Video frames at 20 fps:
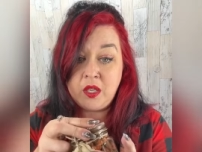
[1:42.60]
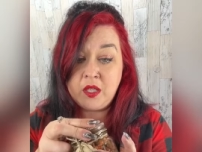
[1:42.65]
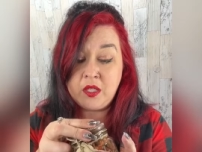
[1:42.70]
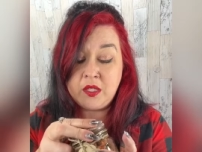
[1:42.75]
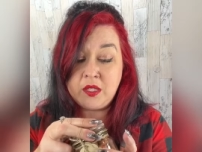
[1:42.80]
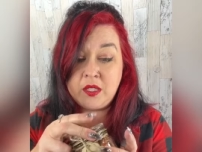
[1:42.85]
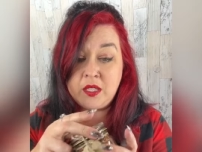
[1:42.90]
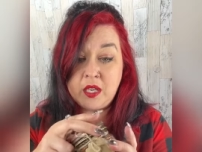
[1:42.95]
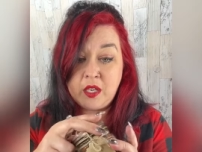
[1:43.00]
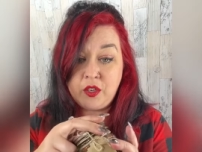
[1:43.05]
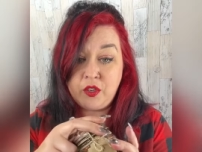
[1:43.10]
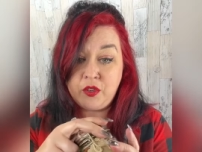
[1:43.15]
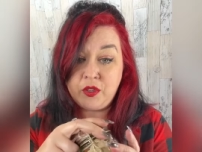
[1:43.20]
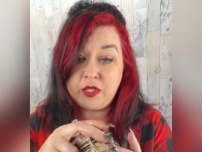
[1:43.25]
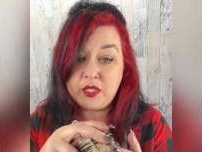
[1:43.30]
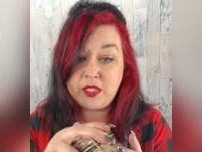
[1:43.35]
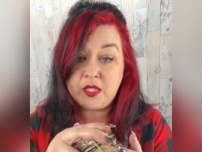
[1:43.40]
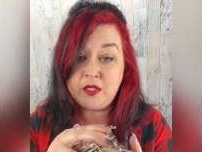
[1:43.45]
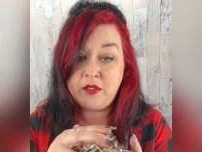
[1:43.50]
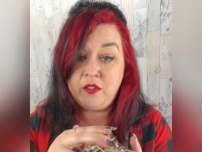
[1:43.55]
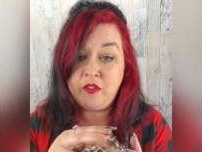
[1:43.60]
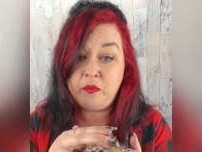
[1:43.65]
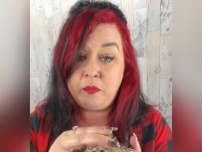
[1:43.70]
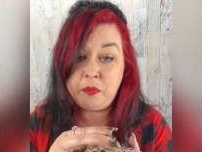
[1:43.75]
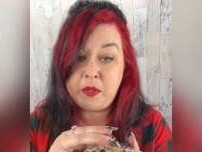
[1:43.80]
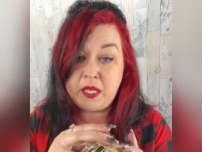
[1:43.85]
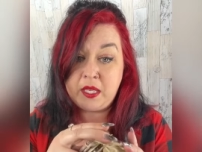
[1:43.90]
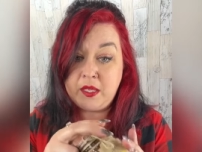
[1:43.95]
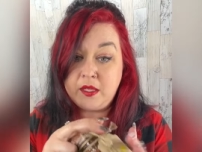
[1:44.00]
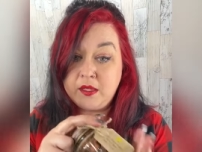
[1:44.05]
decorative
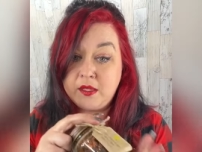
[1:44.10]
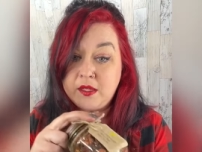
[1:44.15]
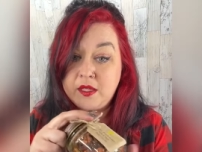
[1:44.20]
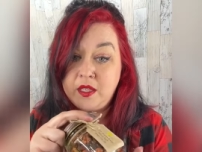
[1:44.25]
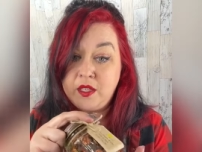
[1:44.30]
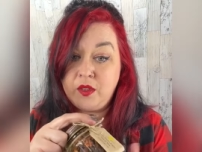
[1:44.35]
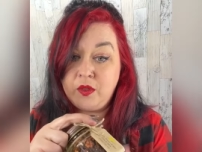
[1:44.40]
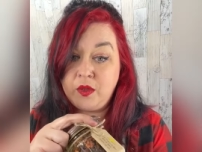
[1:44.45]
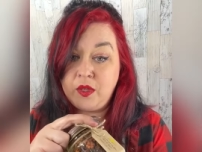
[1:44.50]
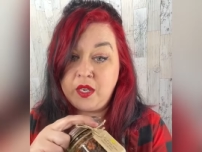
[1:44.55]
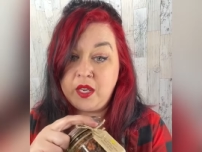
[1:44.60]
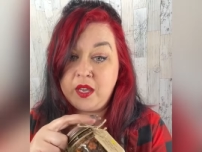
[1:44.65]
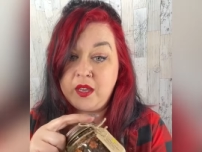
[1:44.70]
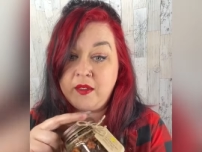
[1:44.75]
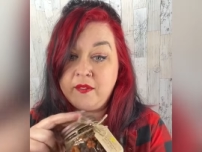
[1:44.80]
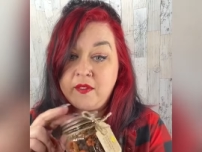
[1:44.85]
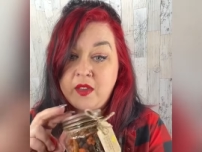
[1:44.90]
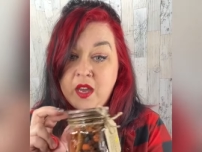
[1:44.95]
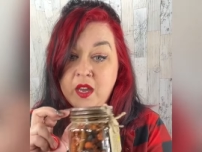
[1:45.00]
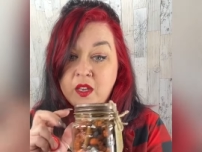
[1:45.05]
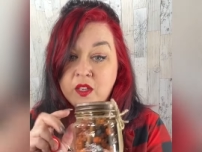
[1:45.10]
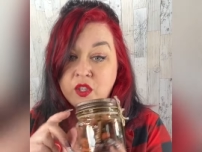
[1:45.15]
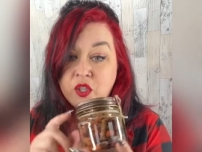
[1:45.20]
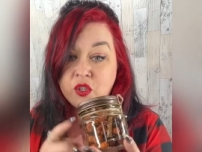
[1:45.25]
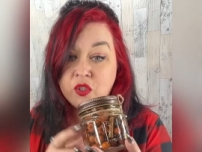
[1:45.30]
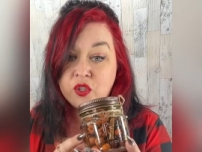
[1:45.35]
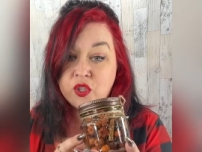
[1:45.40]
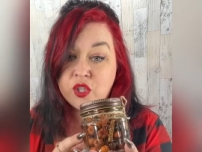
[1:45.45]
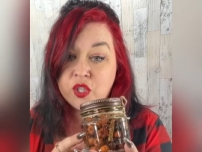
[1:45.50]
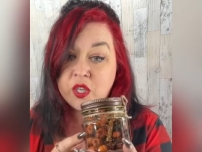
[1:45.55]
piece that you can have on
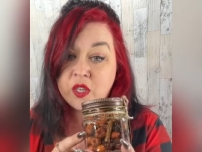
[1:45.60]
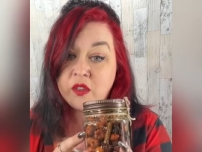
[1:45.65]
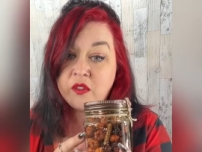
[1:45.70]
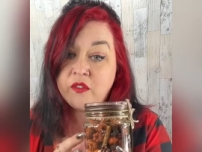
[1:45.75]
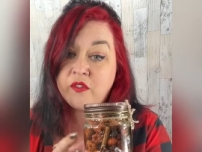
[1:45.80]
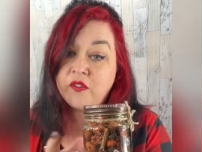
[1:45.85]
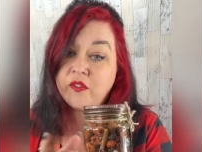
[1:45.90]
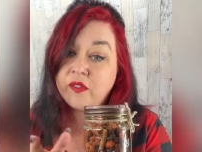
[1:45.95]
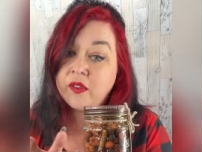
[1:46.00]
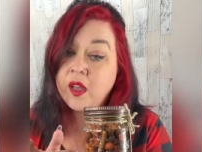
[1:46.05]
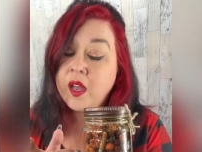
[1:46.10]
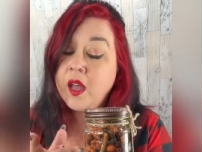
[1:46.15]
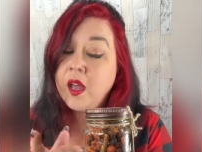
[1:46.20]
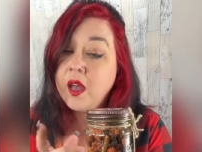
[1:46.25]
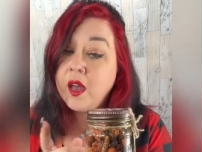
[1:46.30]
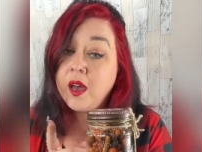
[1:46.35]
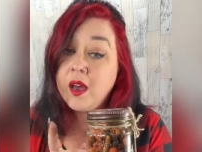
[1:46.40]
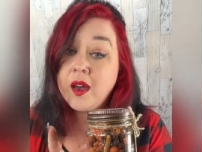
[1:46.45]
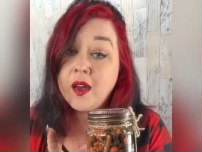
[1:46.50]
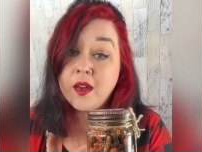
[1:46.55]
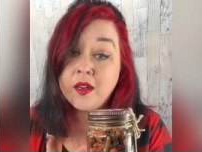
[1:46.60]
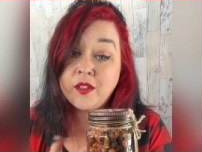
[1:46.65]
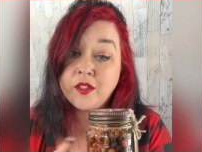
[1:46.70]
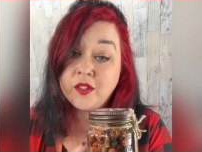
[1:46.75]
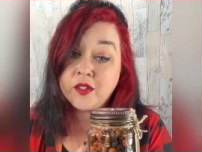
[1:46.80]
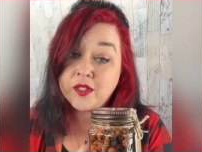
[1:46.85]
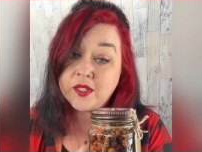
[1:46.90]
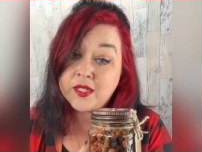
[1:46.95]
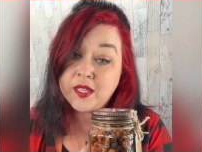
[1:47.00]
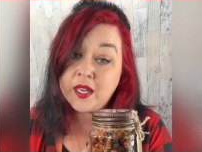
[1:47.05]
your shelf, on
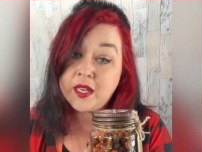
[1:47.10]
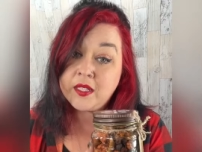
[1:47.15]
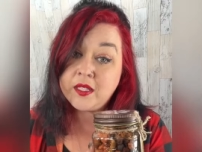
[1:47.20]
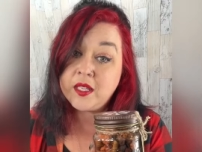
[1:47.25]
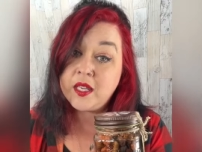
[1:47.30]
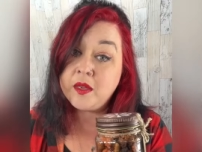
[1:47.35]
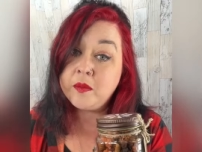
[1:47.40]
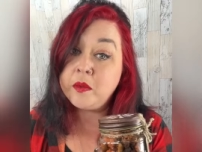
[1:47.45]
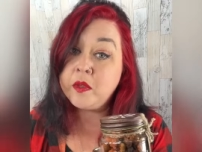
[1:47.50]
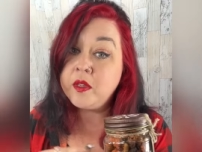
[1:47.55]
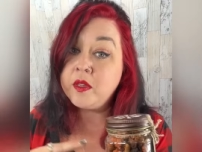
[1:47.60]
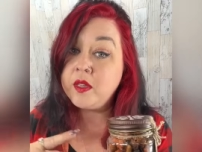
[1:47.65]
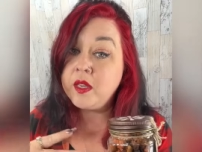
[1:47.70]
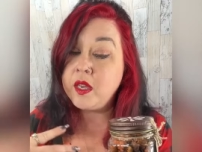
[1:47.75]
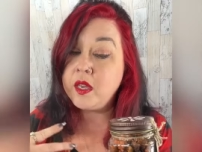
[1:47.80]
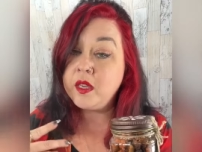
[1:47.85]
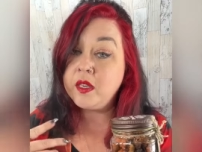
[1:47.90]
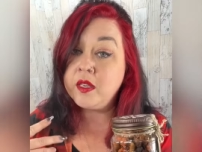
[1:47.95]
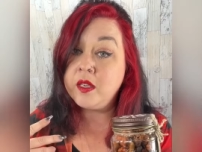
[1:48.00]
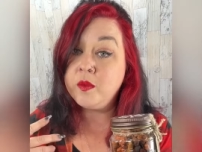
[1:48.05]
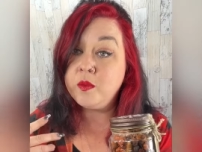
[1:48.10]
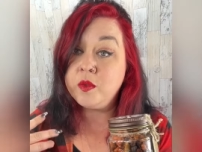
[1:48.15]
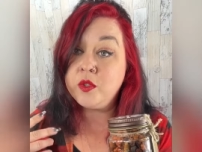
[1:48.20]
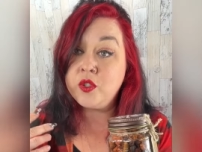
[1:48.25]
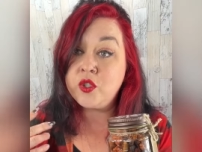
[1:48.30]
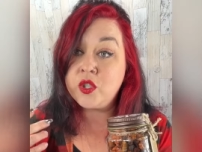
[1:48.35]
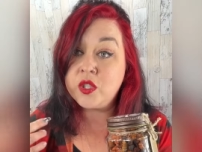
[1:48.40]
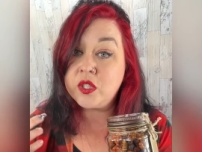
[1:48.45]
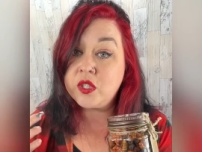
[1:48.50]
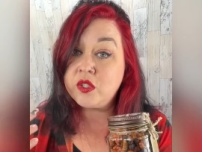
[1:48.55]
your side table, and it will
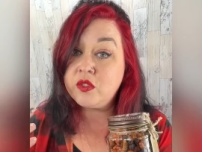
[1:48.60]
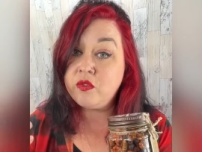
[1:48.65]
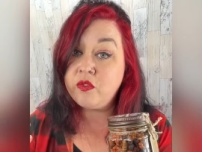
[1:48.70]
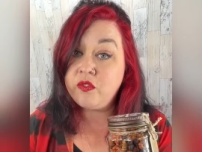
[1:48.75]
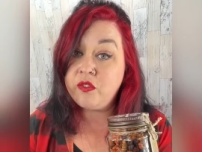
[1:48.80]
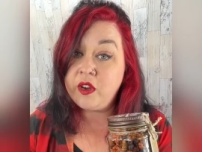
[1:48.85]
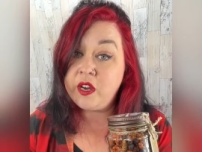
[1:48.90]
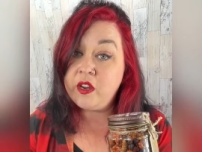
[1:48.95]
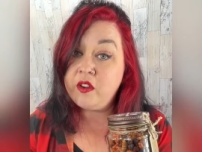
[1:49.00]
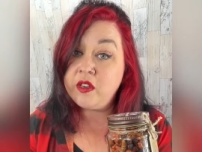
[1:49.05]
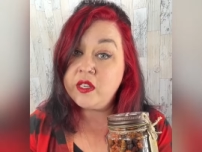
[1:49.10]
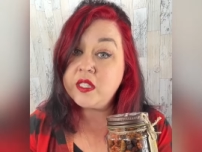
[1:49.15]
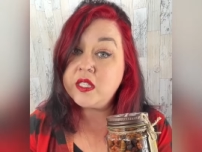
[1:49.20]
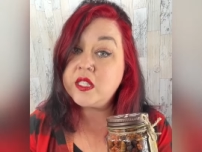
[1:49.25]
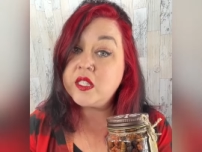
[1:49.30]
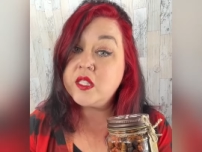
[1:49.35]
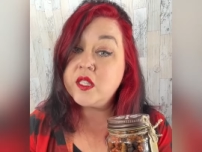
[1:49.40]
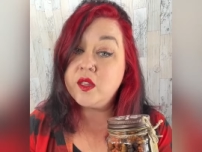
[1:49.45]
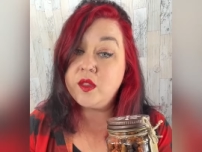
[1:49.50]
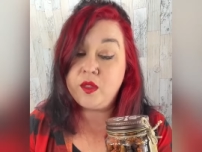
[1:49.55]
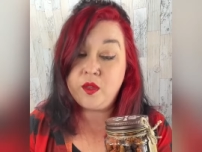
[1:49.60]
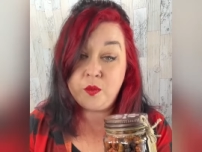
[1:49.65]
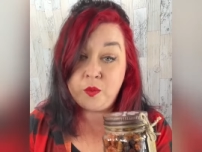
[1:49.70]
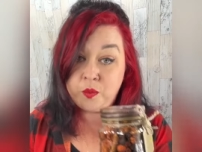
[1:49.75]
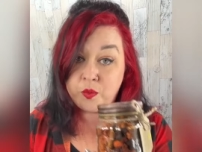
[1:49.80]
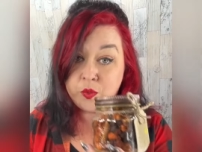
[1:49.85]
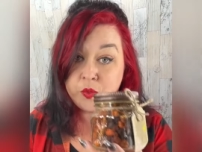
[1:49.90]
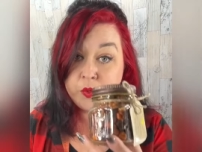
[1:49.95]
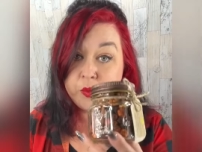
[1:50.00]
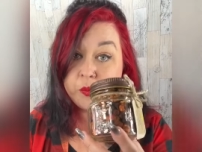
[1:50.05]
just fragrance the
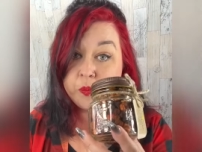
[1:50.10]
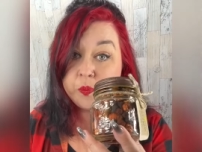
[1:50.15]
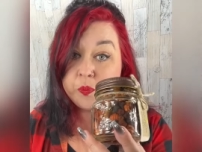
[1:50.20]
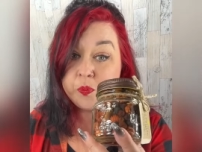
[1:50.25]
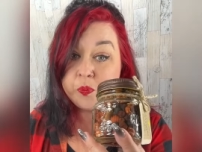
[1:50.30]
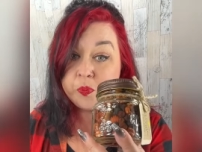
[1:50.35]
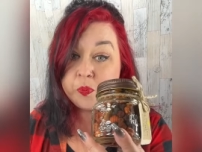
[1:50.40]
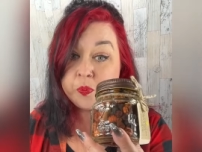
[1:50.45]
room.